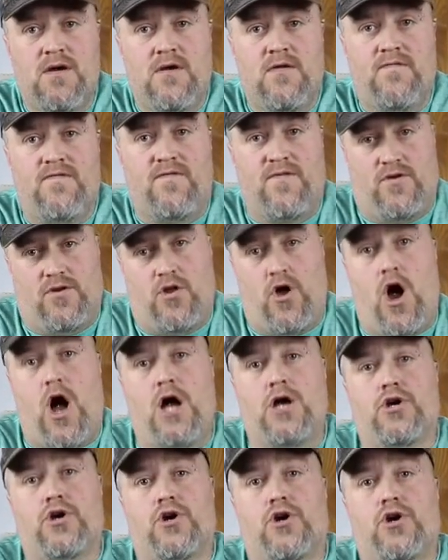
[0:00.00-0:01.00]
for
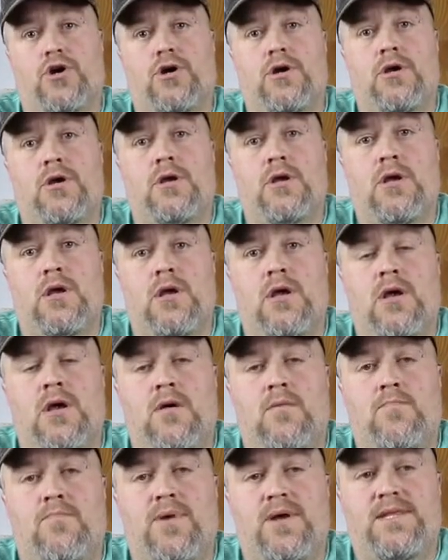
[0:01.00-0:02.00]
longer,
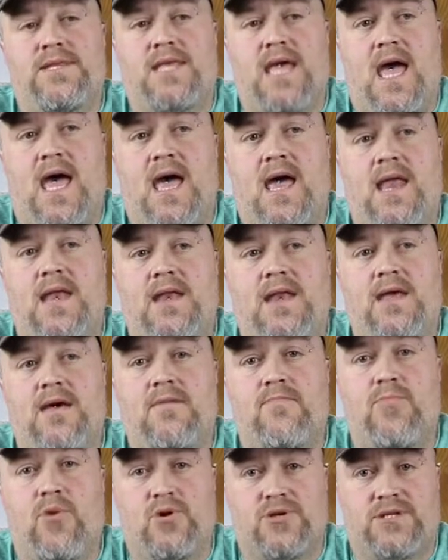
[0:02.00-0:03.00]
but then
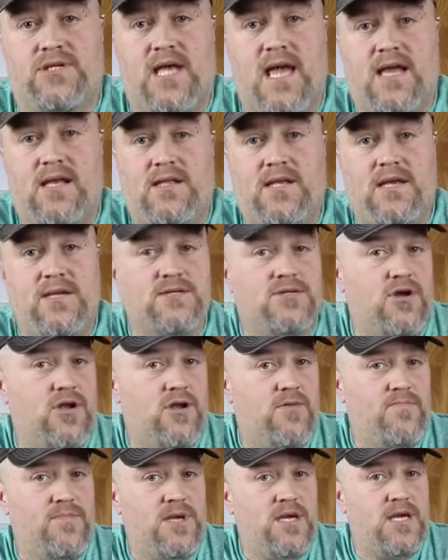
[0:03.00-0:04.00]
most likely is going
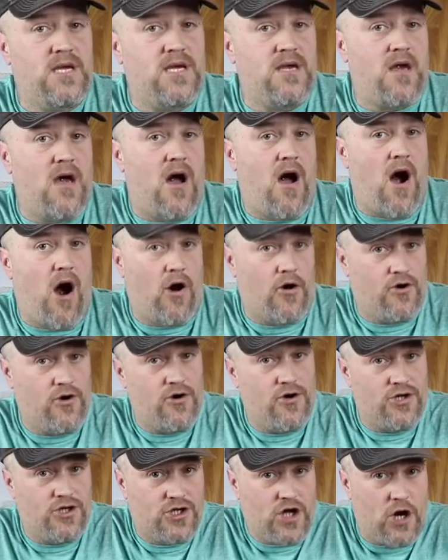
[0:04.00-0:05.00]
to be
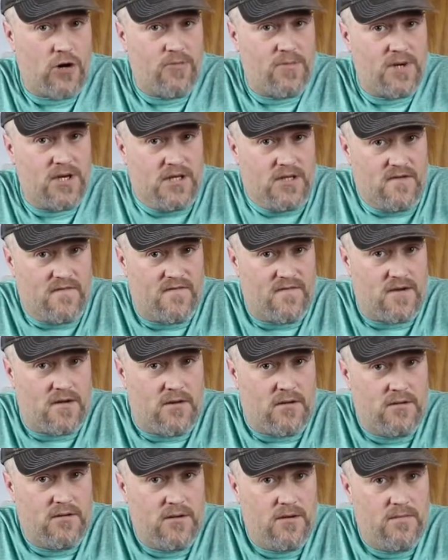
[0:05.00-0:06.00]
harder to sharpen in the
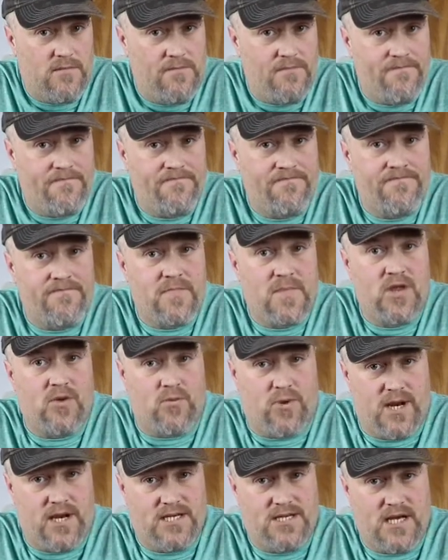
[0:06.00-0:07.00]
field
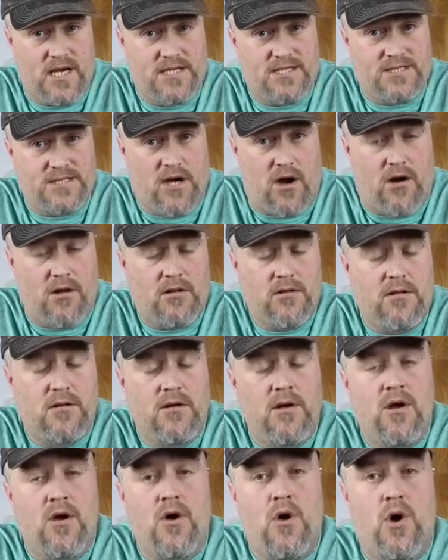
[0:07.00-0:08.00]
when it does dull?
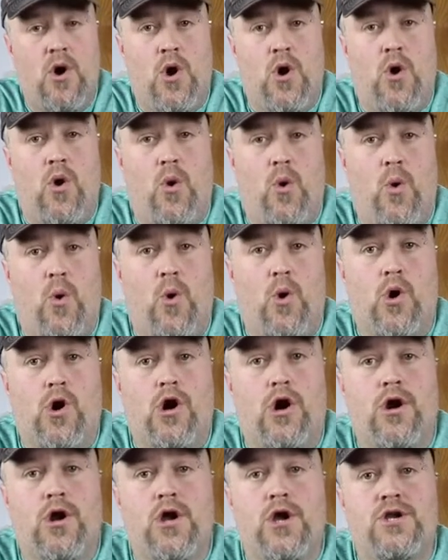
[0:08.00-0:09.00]

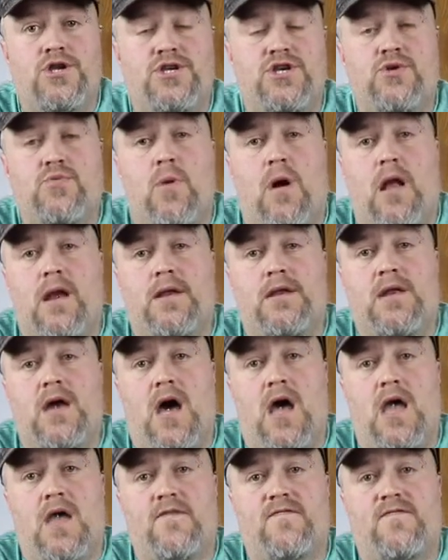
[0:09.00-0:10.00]
Or do you want a
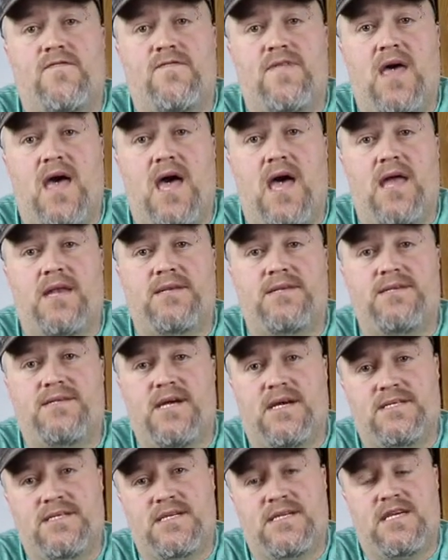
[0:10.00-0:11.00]
knife that
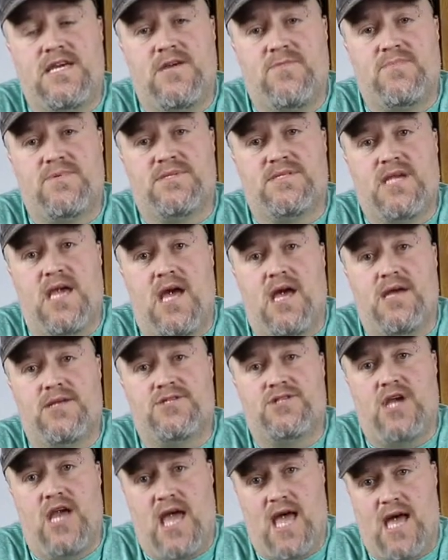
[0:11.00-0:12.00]
doesn't keep its
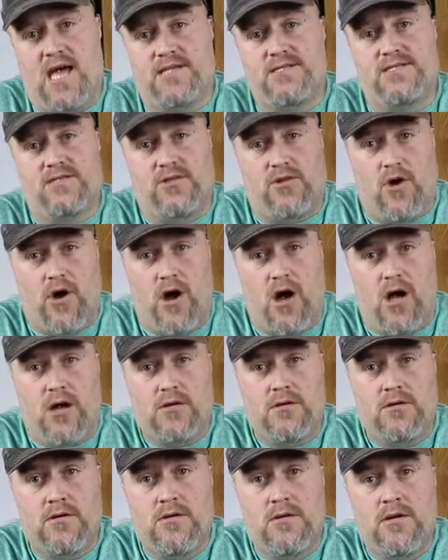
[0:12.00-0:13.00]
edge as
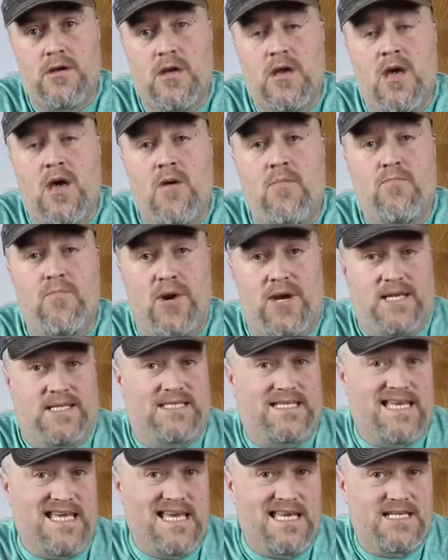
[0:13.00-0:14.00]
long, but
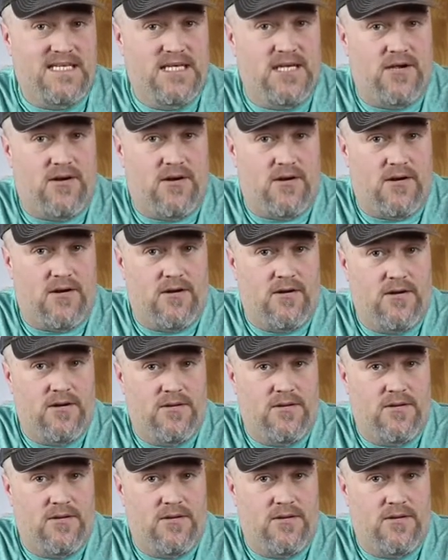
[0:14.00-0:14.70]
is easier,